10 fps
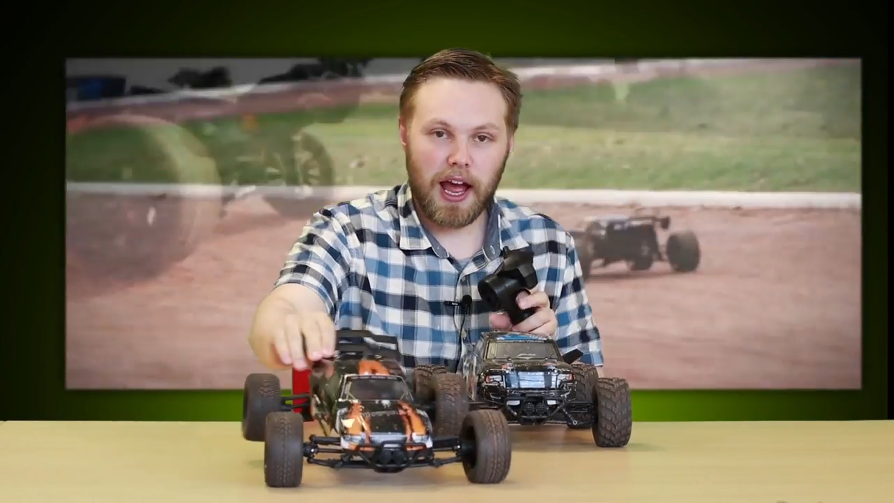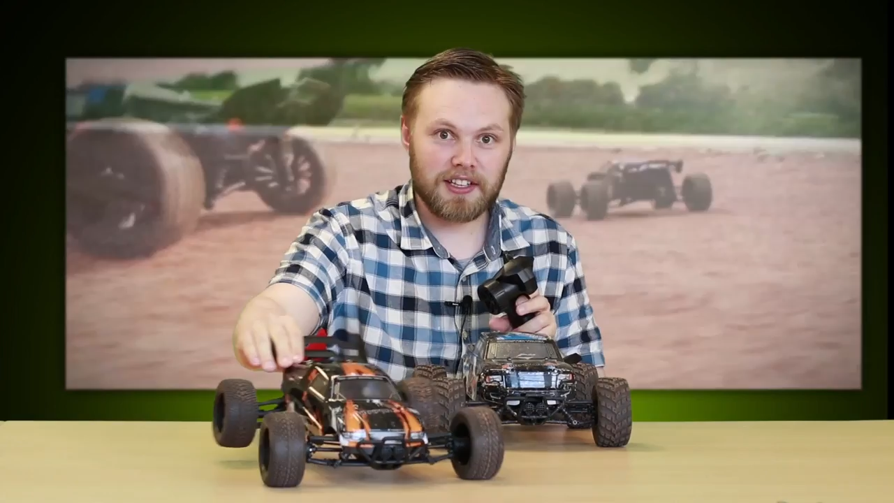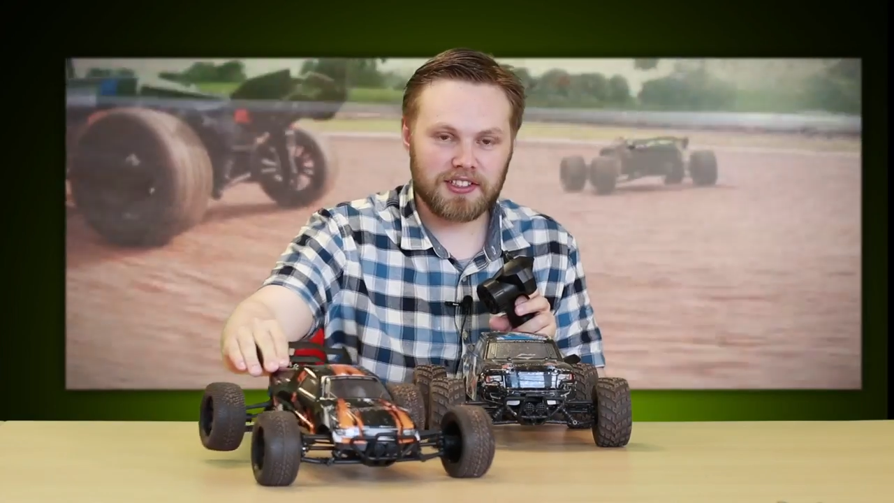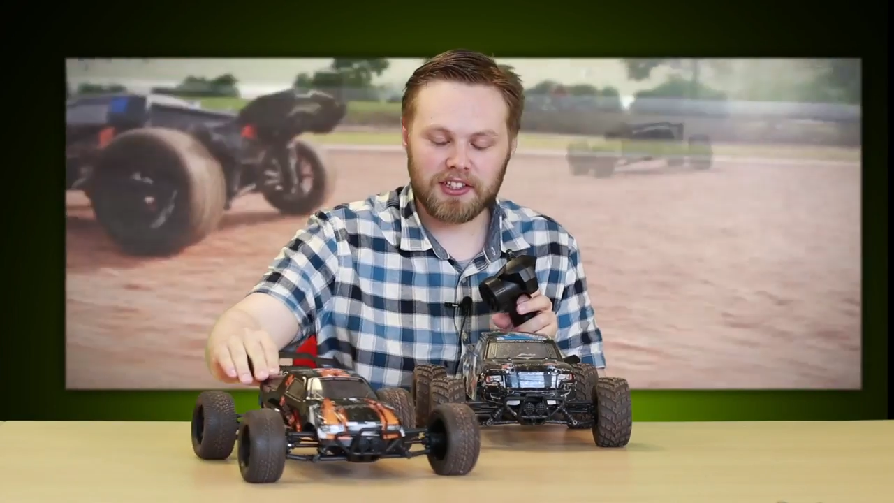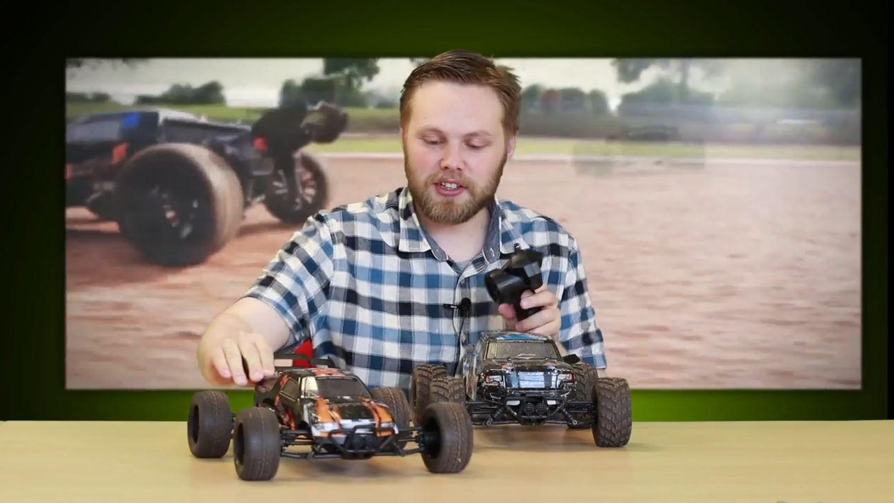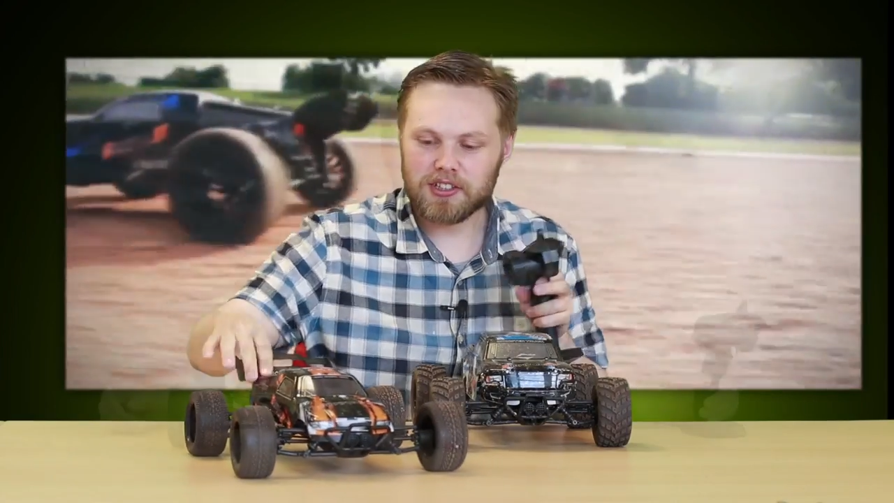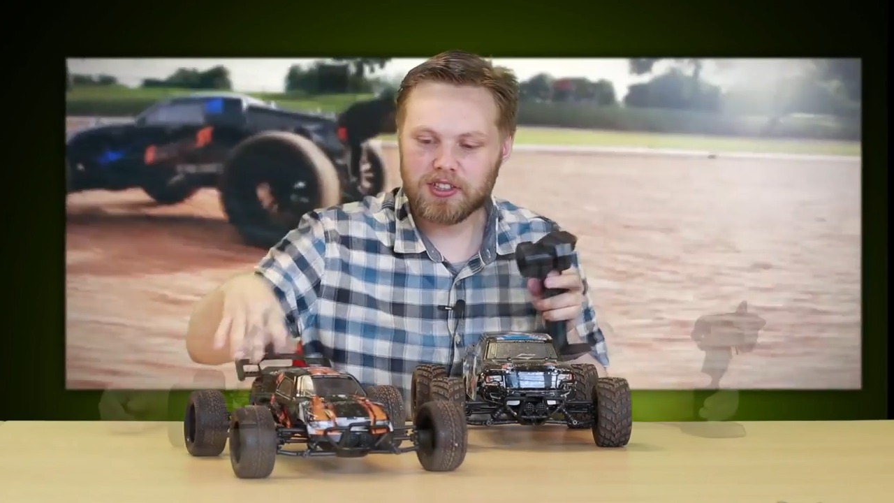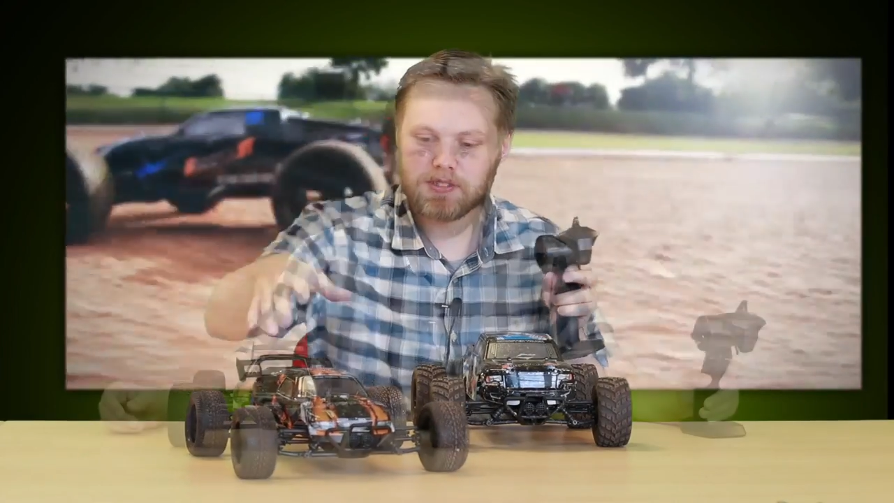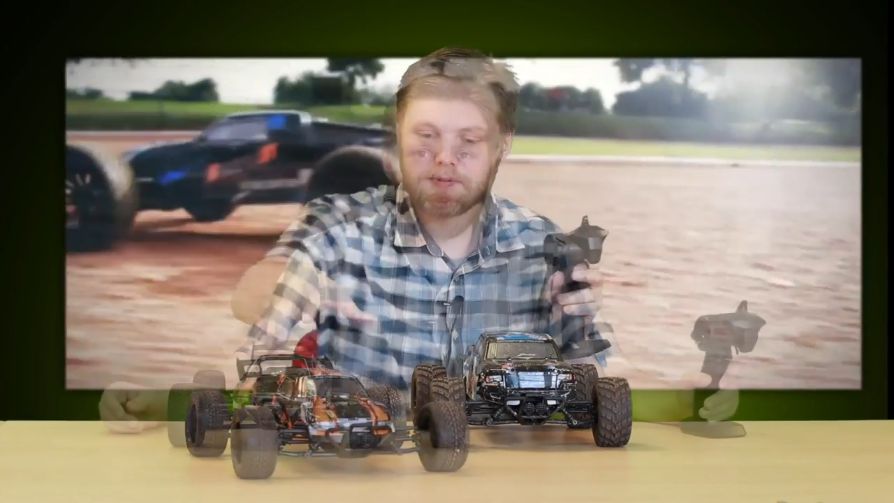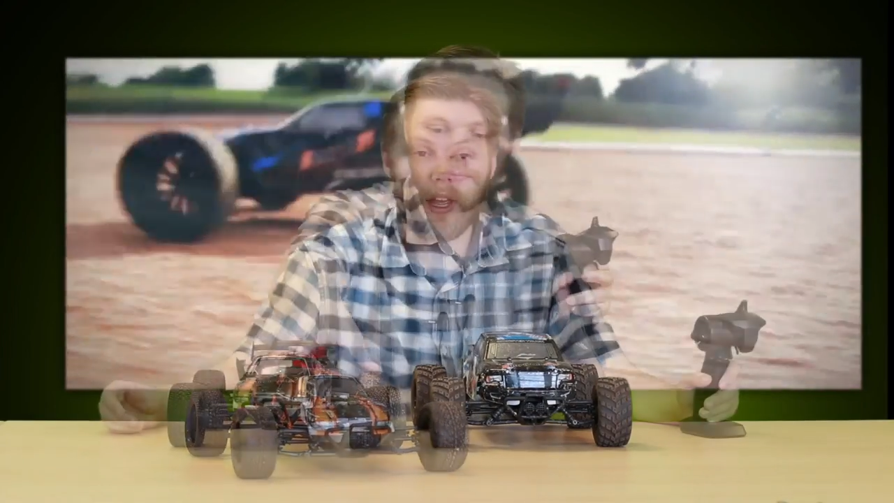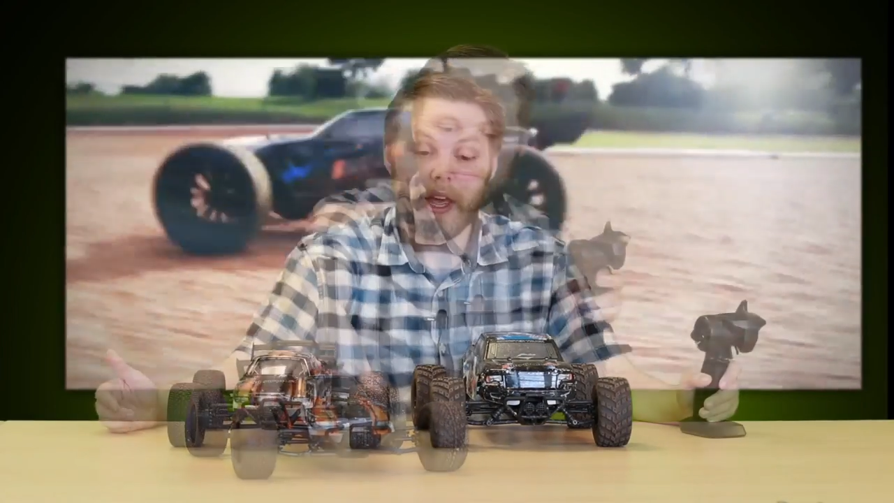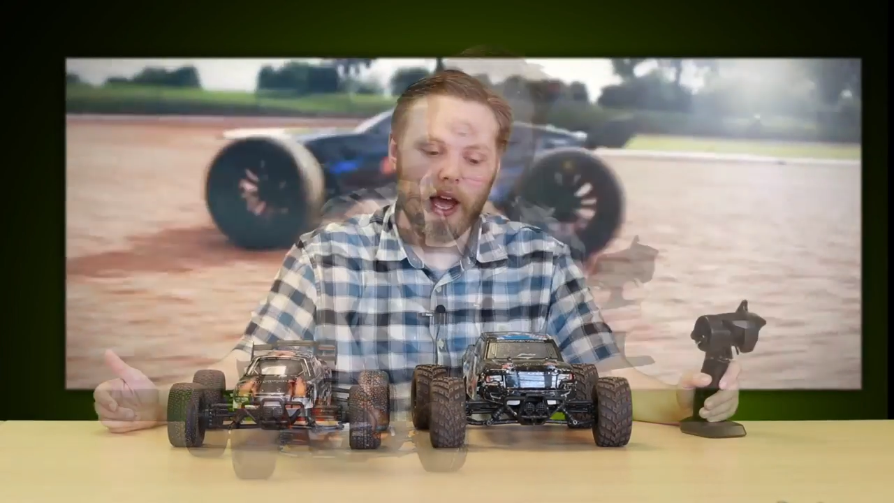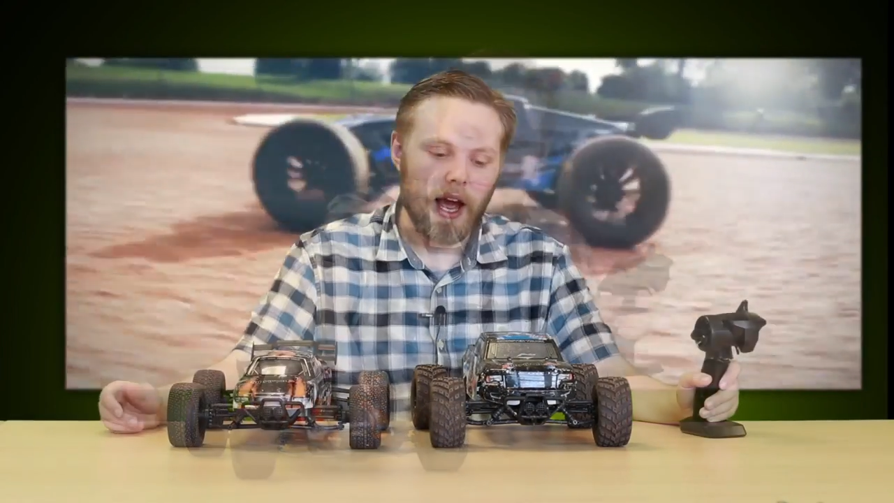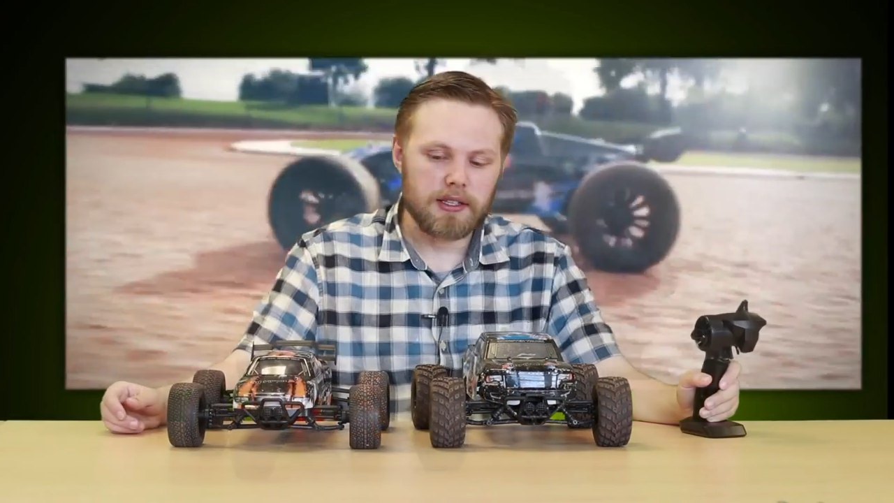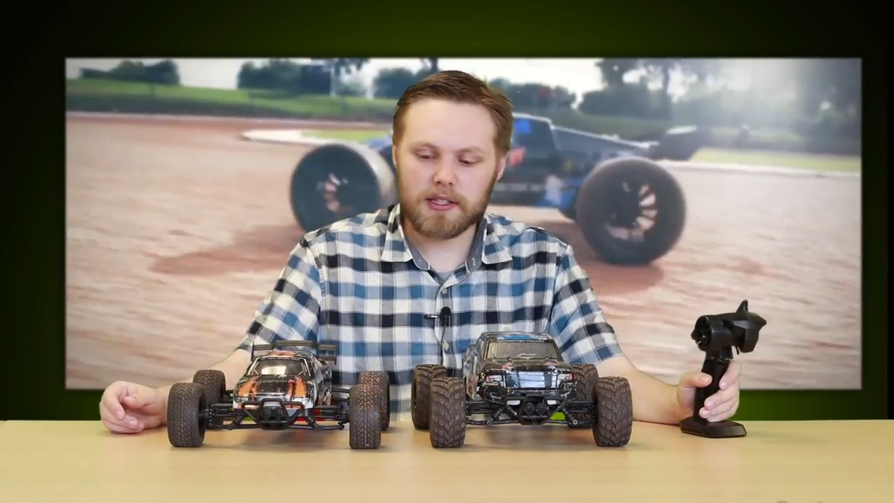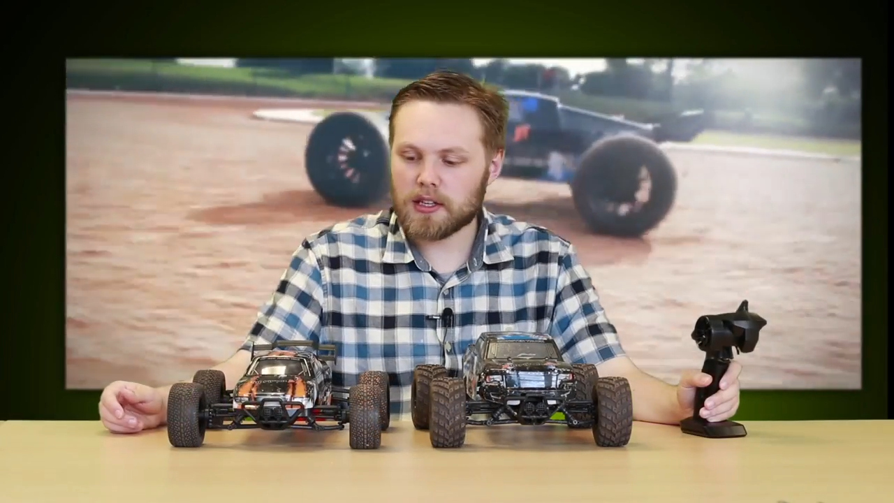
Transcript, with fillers: as such as I